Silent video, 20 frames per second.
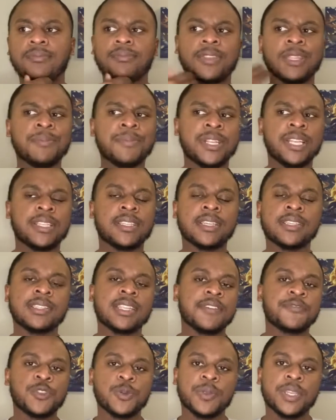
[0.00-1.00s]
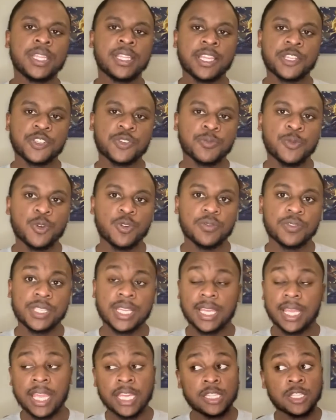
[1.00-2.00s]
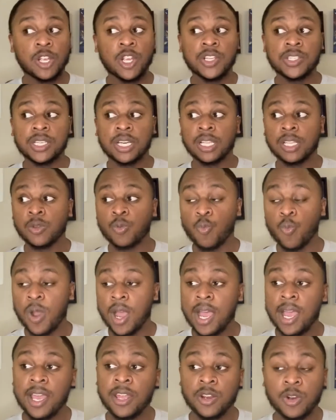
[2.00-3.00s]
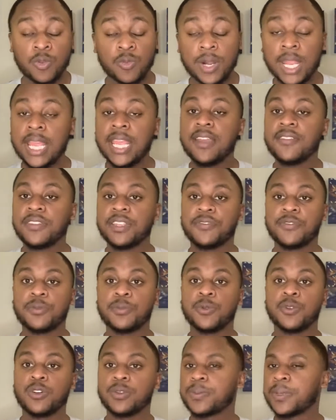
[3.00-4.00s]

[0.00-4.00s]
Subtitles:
But it doesn't have too many electric moves. It learns a wide array of different moves,